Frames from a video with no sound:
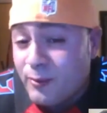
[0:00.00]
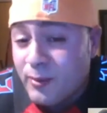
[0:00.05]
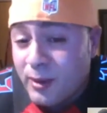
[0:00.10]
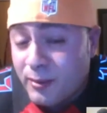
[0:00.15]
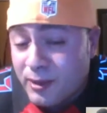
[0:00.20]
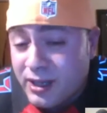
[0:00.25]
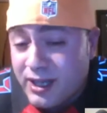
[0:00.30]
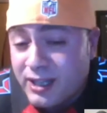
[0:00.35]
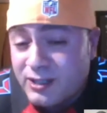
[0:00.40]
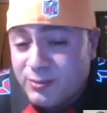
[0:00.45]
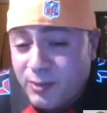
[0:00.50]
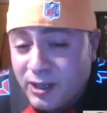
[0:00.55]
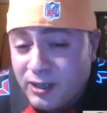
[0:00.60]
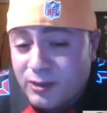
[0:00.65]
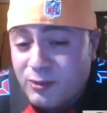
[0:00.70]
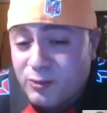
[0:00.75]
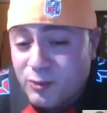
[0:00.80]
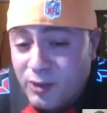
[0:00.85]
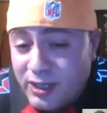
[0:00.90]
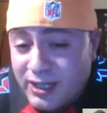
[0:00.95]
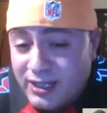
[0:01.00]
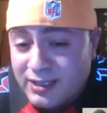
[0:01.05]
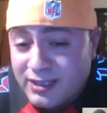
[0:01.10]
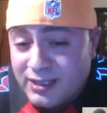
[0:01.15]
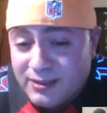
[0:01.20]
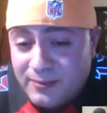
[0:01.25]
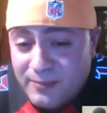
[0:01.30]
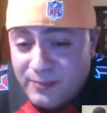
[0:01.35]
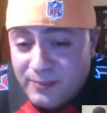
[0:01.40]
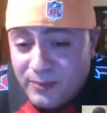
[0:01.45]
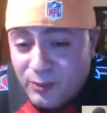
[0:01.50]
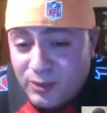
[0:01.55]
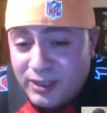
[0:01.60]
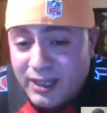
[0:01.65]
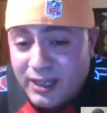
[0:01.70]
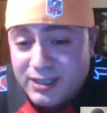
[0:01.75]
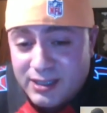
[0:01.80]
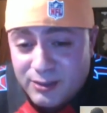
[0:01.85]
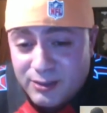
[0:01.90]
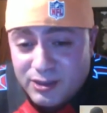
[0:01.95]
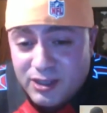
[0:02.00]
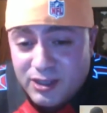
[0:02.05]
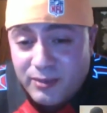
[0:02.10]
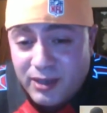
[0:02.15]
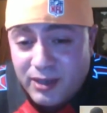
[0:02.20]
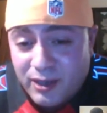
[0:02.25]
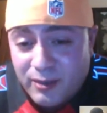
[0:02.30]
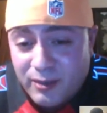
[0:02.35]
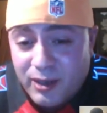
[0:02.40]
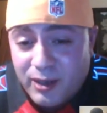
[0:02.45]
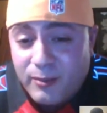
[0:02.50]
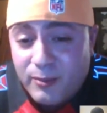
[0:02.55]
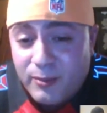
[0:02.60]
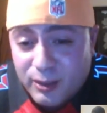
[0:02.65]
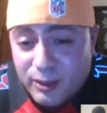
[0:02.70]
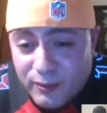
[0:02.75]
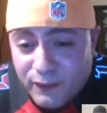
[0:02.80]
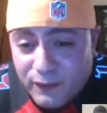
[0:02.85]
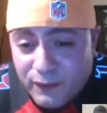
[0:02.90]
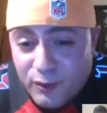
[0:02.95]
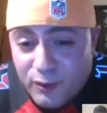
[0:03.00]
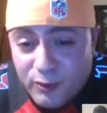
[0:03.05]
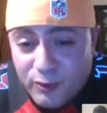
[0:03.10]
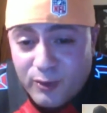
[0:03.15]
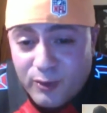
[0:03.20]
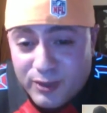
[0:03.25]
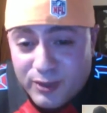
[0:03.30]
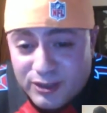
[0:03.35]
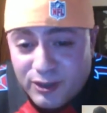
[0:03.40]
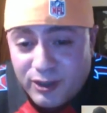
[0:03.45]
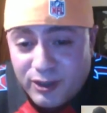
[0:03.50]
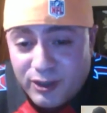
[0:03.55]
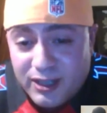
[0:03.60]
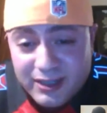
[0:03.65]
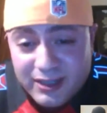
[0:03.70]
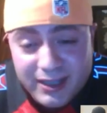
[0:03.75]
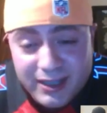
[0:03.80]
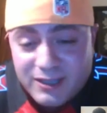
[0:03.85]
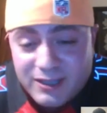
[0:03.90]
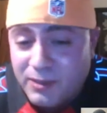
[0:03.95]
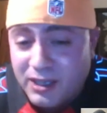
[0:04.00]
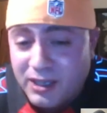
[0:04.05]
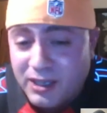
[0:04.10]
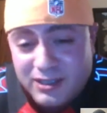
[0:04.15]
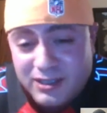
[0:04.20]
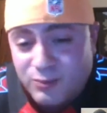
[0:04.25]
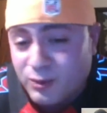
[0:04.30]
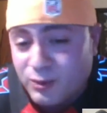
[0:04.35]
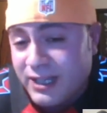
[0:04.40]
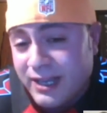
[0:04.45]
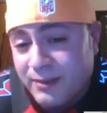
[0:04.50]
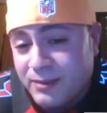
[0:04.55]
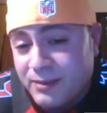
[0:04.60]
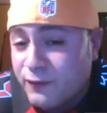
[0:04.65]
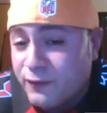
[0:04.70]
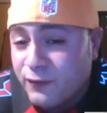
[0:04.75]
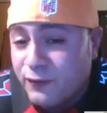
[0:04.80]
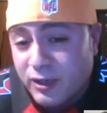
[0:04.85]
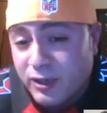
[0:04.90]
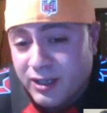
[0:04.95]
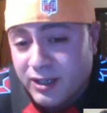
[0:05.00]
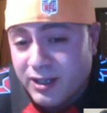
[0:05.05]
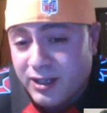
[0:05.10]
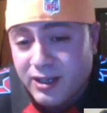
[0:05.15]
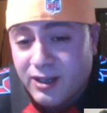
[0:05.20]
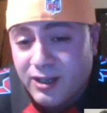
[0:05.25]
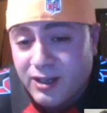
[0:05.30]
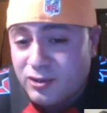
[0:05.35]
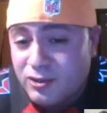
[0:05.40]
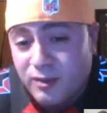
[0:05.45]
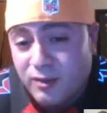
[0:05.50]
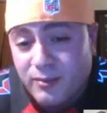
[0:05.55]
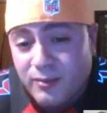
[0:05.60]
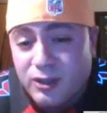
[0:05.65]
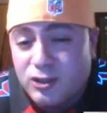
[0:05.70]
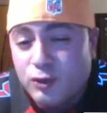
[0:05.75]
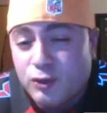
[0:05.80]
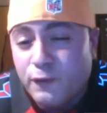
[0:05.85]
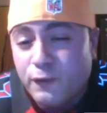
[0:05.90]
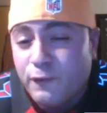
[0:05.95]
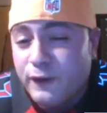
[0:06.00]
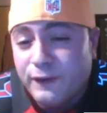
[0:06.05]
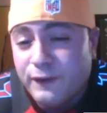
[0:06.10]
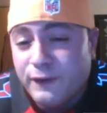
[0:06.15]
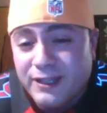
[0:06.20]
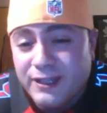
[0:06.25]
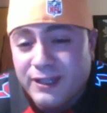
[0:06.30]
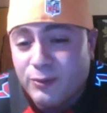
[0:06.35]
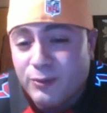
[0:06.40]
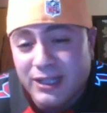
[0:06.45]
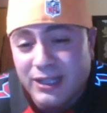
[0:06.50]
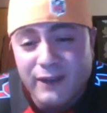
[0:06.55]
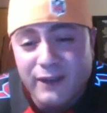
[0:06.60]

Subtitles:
Remember the Xbox One S? When that shit was coming out about a month before, what we saw, that the Xboxes were damn near free. Talking about $250 for